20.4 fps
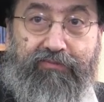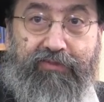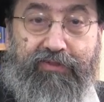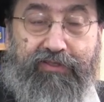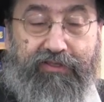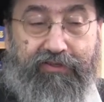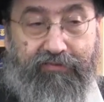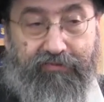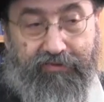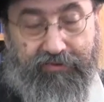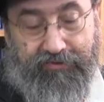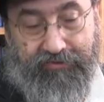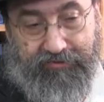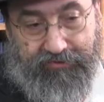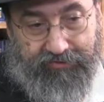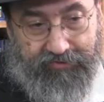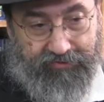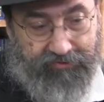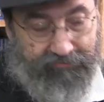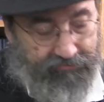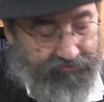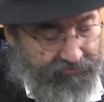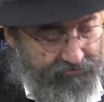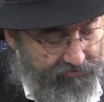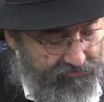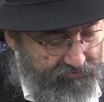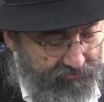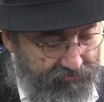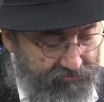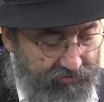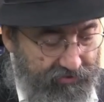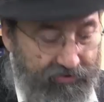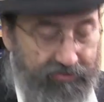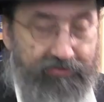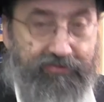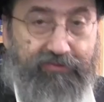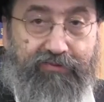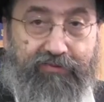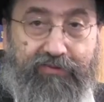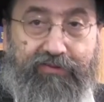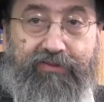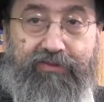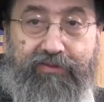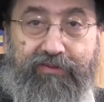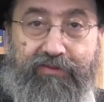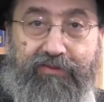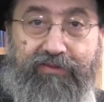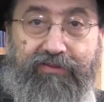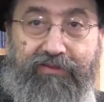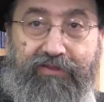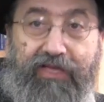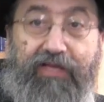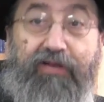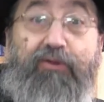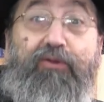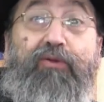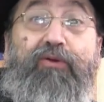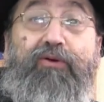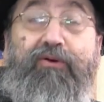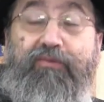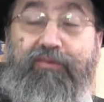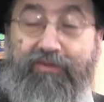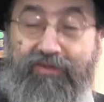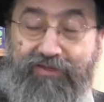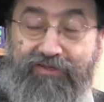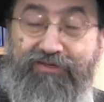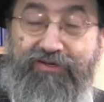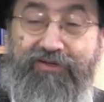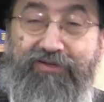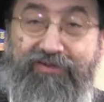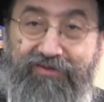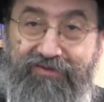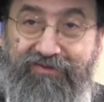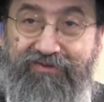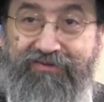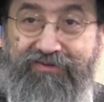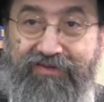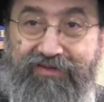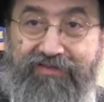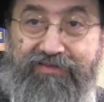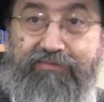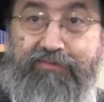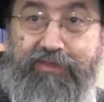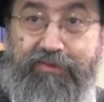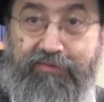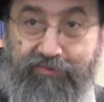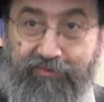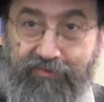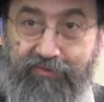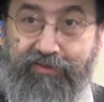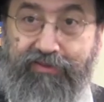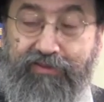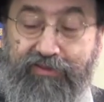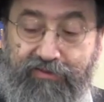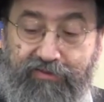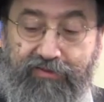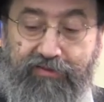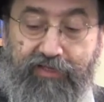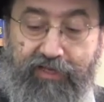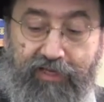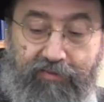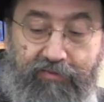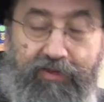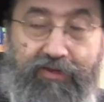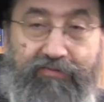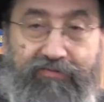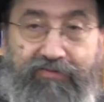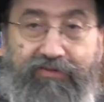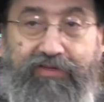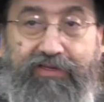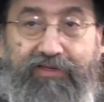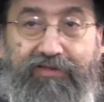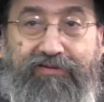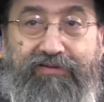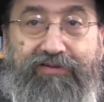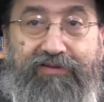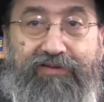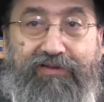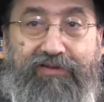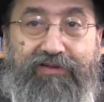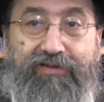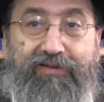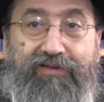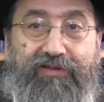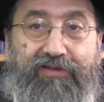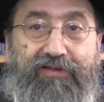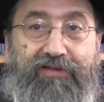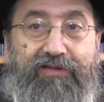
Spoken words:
But they want to see that we should learn how to get along with each other. And people really came out for it.